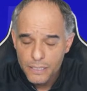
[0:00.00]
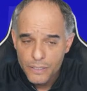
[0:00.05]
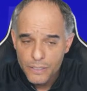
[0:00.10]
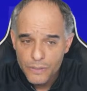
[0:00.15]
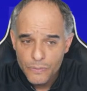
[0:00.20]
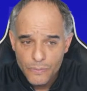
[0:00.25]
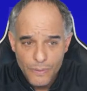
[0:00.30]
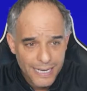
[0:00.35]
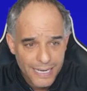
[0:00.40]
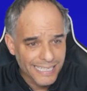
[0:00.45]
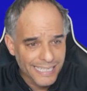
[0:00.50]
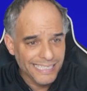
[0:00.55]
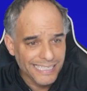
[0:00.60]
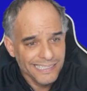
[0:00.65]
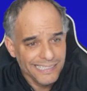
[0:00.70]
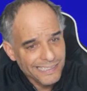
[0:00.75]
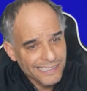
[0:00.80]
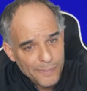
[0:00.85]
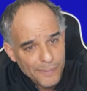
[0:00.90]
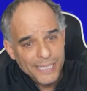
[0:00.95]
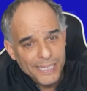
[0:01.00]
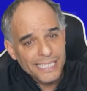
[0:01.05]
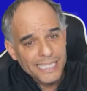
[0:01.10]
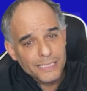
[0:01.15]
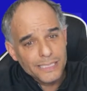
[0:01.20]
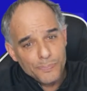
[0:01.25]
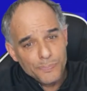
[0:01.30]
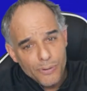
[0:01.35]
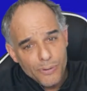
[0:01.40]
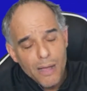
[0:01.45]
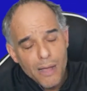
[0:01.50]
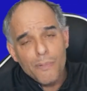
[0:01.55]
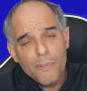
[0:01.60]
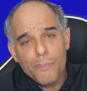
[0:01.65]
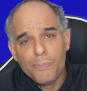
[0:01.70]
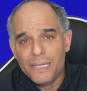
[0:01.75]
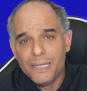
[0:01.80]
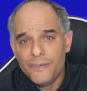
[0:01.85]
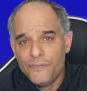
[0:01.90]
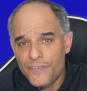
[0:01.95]
Right? I mean, it's
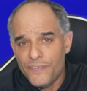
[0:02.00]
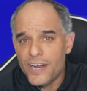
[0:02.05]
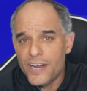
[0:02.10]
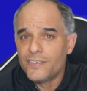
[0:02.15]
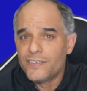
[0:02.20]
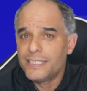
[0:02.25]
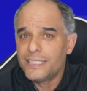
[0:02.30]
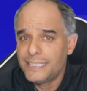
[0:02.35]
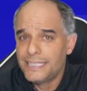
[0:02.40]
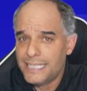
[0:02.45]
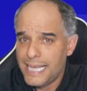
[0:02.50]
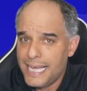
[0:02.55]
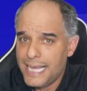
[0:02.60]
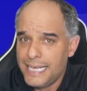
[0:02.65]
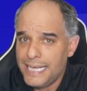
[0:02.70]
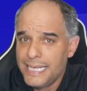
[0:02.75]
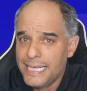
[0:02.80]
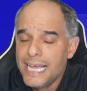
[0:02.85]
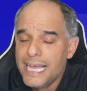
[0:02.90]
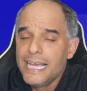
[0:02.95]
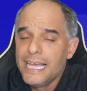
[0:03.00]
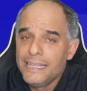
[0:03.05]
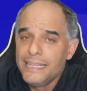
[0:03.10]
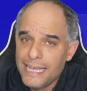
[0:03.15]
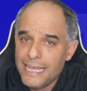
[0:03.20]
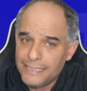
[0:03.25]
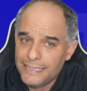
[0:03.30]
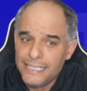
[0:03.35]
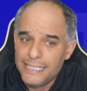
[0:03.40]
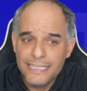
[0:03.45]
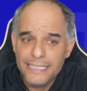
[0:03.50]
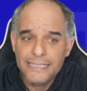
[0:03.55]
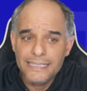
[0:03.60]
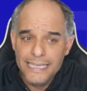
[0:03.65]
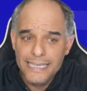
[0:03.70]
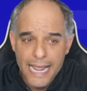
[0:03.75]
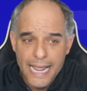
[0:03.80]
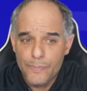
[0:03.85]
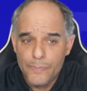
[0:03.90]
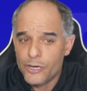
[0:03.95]
probably fair to say that this
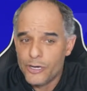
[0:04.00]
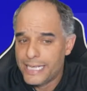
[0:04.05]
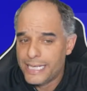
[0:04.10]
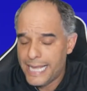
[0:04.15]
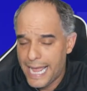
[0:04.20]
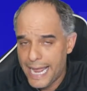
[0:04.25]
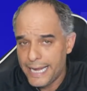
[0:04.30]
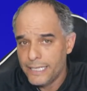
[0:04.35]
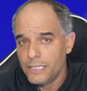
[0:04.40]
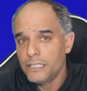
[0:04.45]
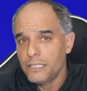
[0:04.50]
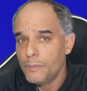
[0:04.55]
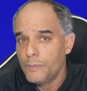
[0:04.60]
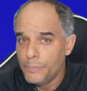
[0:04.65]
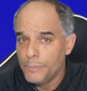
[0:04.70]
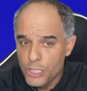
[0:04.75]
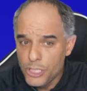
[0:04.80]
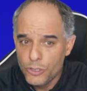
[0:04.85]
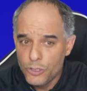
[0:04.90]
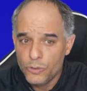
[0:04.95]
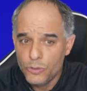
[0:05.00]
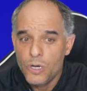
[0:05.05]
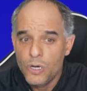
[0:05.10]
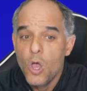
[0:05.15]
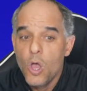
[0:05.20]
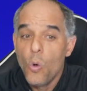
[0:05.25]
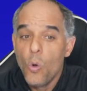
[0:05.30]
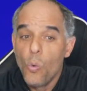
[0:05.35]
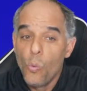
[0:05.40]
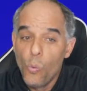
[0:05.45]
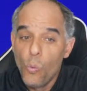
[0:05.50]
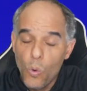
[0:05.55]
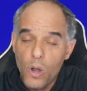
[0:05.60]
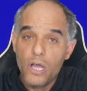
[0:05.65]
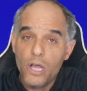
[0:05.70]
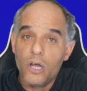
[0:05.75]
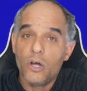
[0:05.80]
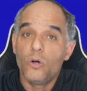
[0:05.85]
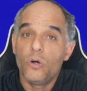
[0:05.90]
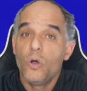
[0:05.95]
neighbor, Kayla Lemieux,
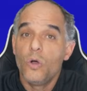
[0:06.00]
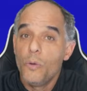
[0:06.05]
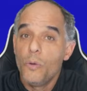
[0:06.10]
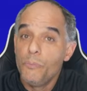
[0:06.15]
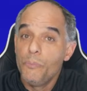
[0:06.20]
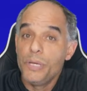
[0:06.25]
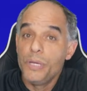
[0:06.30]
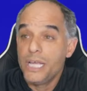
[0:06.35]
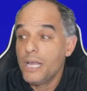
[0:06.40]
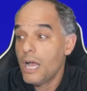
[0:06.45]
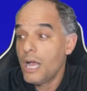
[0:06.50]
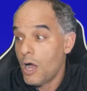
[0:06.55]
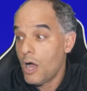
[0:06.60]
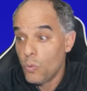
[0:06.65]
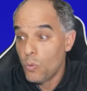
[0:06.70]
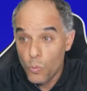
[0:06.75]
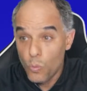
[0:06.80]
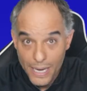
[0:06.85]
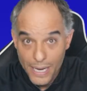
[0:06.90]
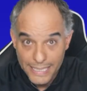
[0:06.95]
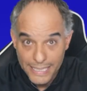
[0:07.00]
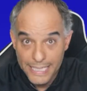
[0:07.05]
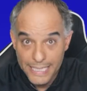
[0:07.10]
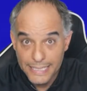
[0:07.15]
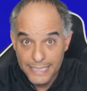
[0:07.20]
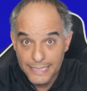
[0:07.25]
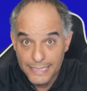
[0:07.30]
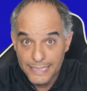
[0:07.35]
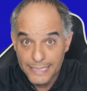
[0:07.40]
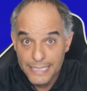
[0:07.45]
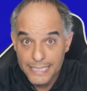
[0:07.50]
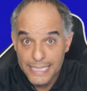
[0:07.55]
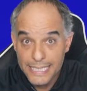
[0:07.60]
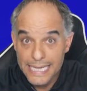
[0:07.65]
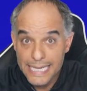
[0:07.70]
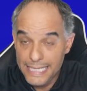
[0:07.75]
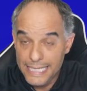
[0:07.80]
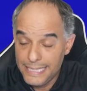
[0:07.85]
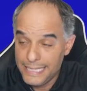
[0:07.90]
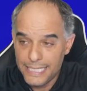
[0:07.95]
will be a witness
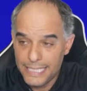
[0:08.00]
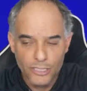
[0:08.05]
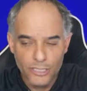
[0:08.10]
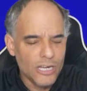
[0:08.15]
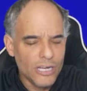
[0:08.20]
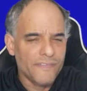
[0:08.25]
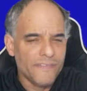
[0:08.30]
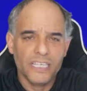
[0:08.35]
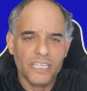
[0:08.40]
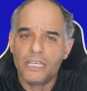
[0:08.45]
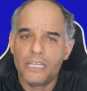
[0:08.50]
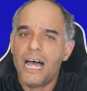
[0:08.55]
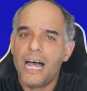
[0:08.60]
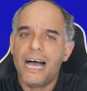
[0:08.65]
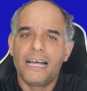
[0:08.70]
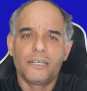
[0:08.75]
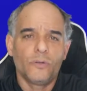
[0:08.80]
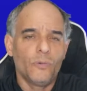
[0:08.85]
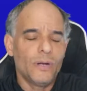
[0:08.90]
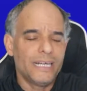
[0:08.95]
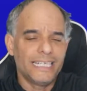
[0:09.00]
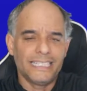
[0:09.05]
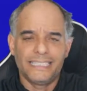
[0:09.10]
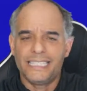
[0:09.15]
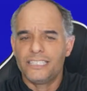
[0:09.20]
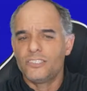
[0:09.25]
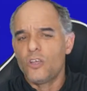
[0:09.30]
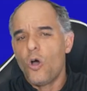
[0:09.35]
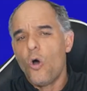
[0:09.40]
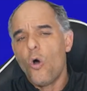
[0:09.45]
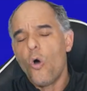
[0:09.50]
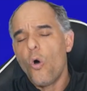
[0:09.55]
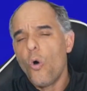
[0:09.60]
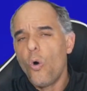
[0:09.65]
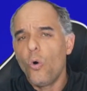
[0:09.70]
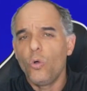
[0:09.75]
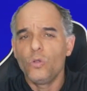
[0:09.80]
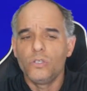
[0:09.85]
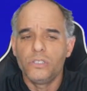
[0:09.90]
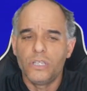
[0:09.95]
in this. You have a lot of witnesses. There's a
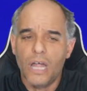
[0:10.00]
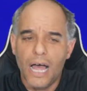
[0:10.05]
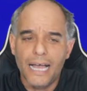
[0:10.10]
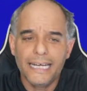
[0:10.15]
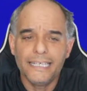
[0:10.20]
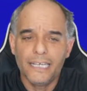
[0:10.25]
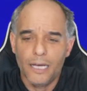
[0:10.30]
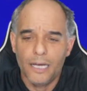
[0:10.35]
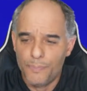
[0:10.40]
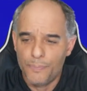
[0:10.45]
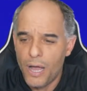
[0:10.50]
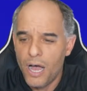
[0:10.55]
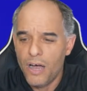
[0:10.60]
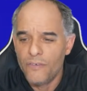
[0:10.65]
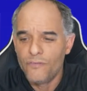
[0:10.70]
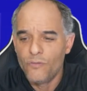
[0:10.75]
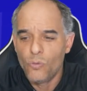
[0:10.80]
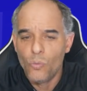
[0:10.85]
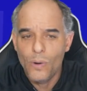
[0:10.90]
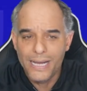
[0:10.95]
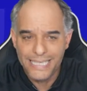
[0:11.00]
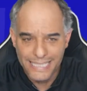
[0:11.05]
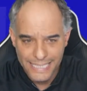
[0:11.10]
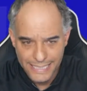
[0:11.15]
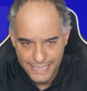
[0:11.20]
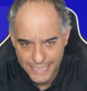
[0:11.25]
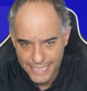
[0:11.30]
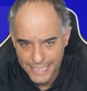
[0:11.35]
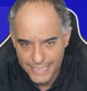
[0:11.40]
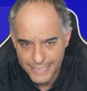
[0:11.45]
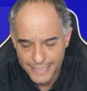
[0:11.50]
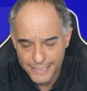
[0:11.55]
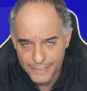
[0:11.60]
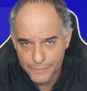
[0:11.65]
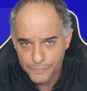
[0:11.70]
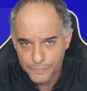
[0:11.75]
whole lineup of witnesses.